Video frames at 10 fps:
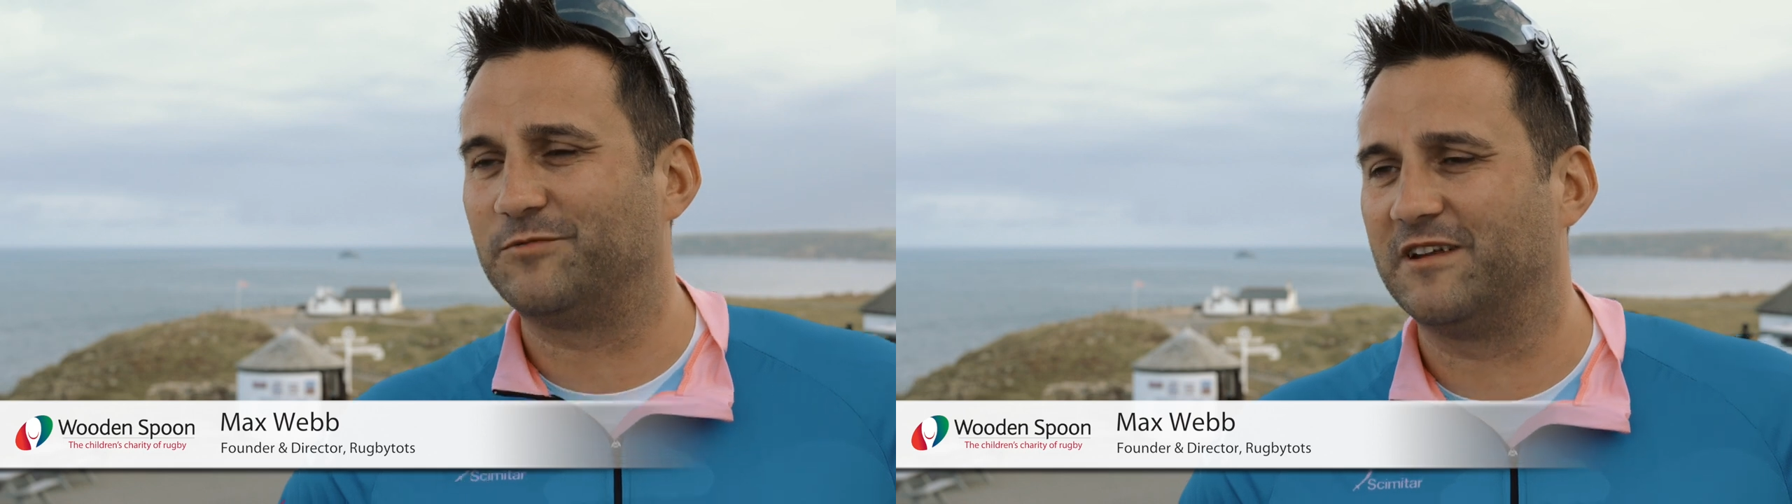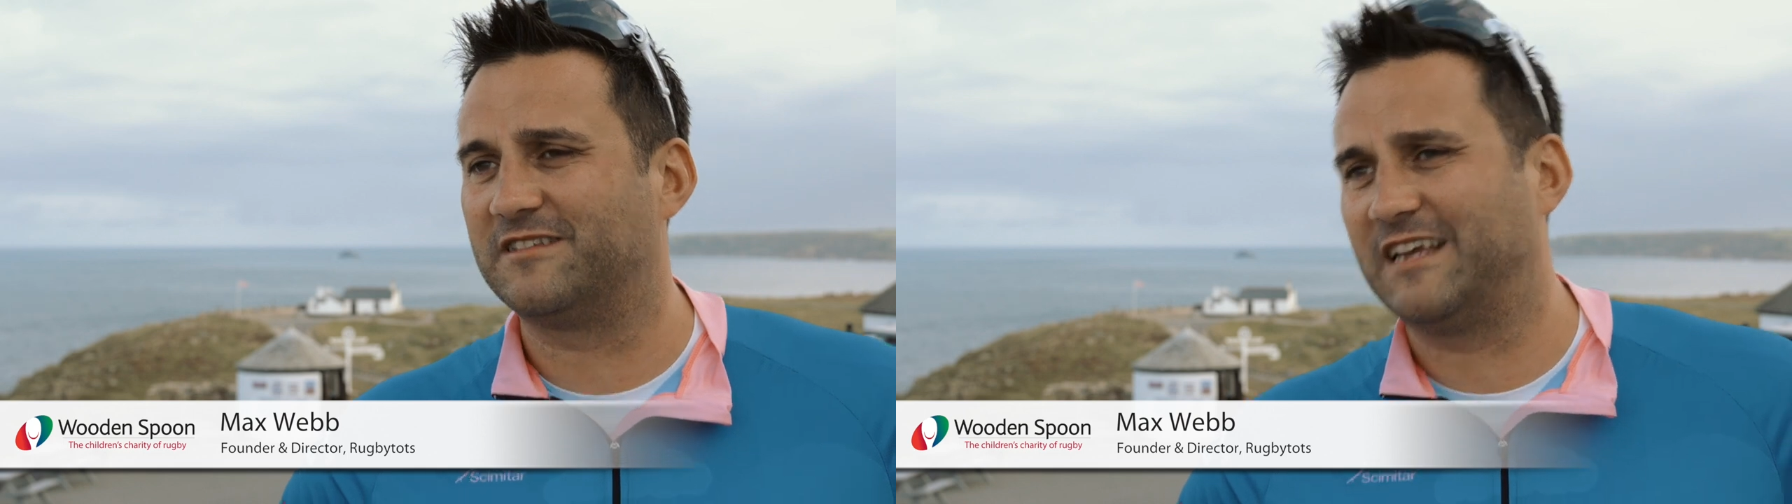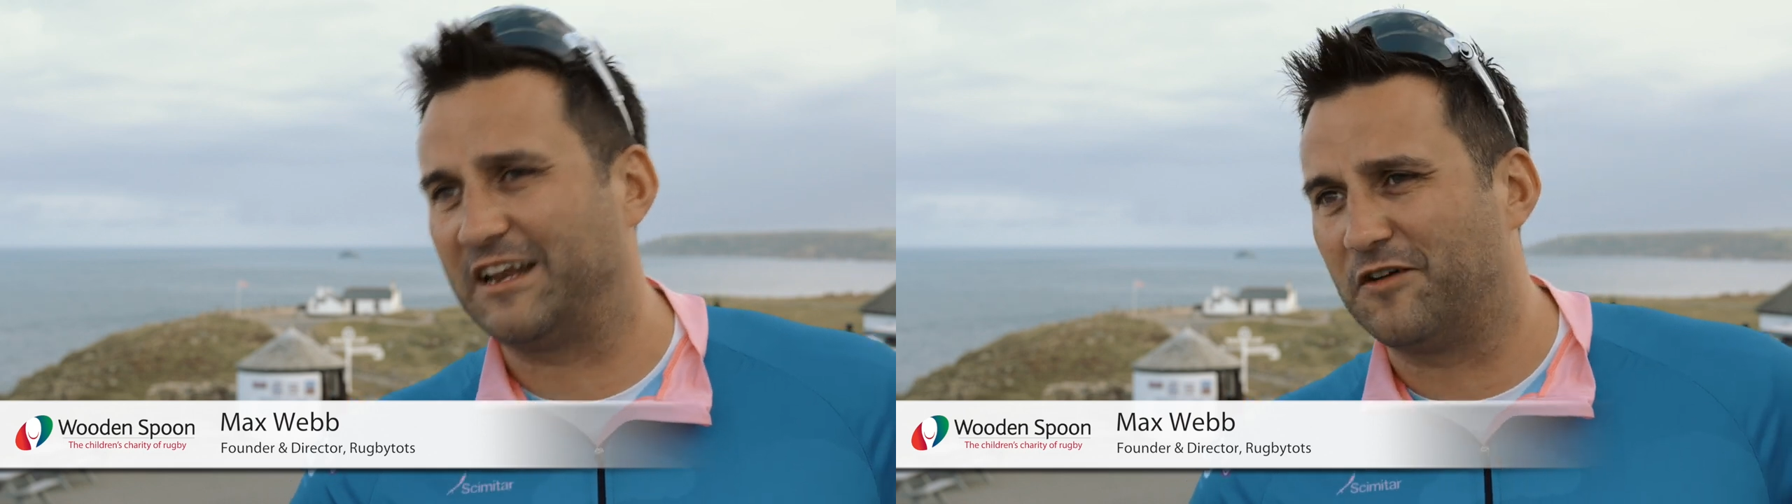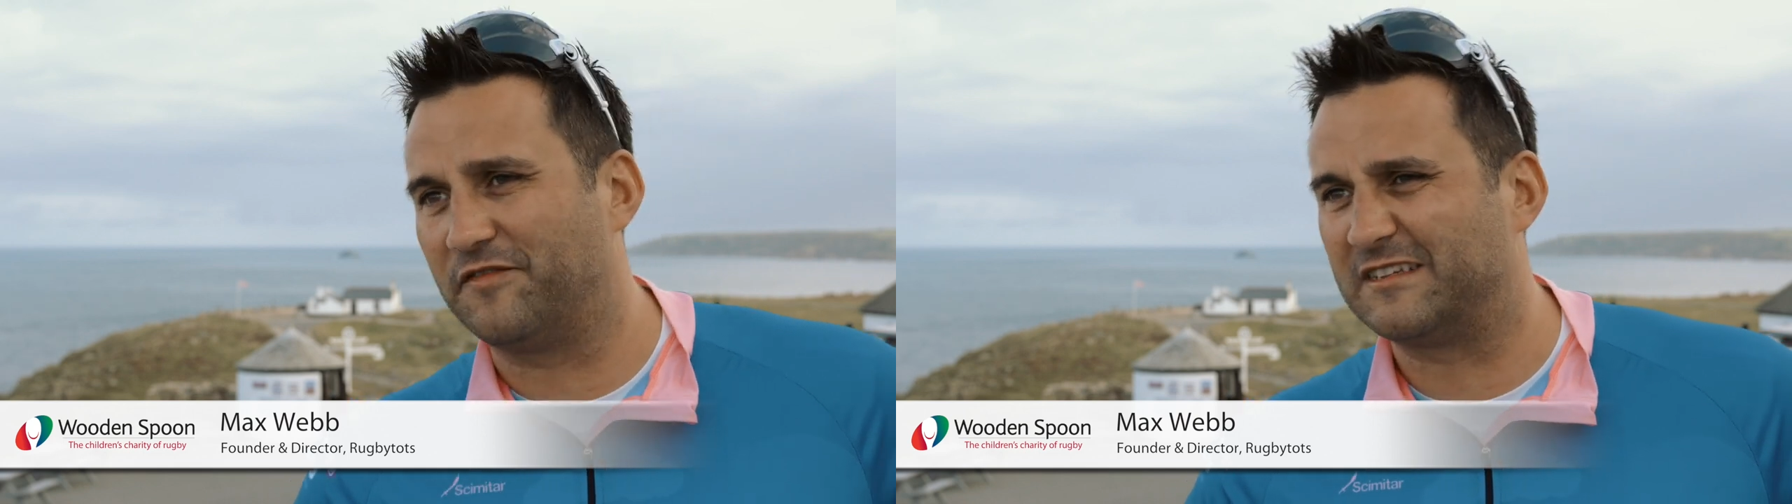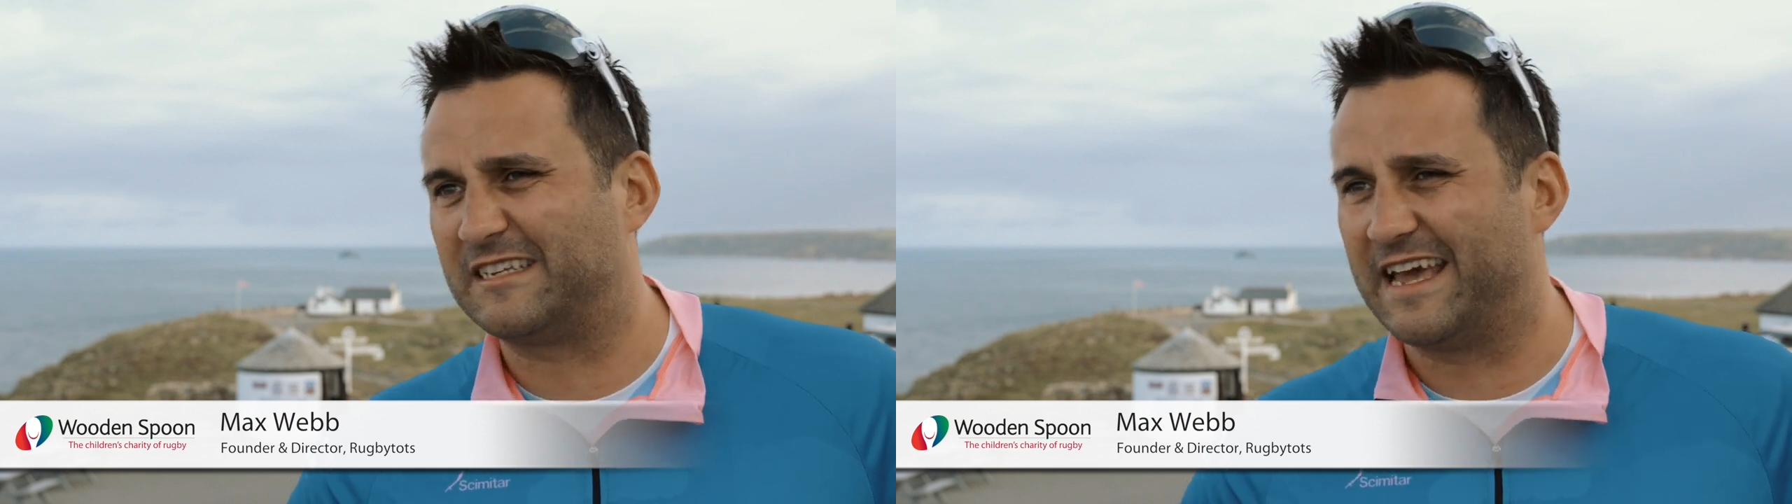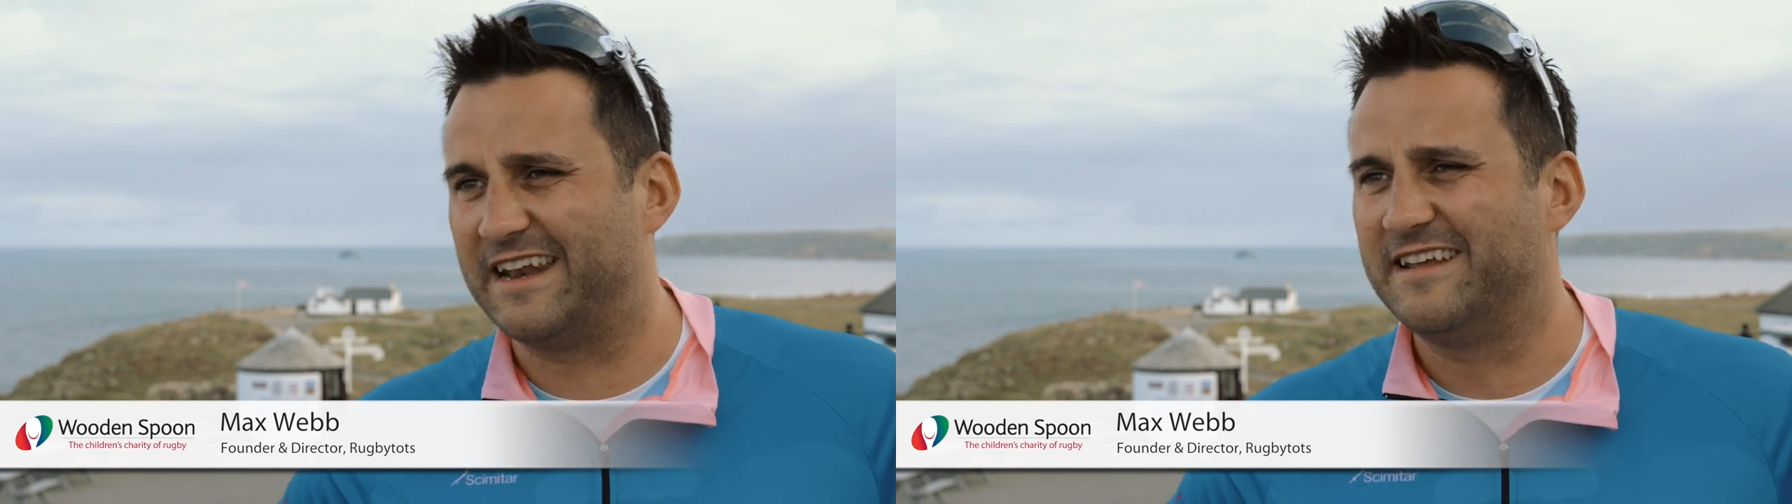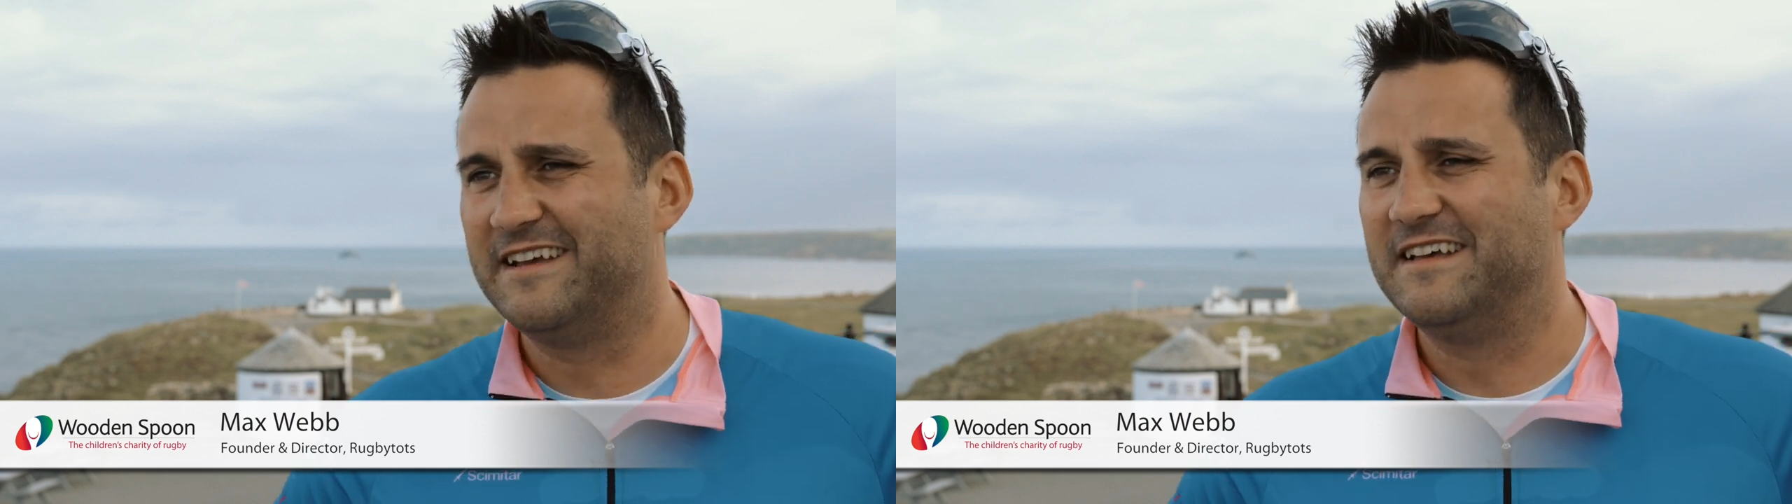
We're setting off at ten.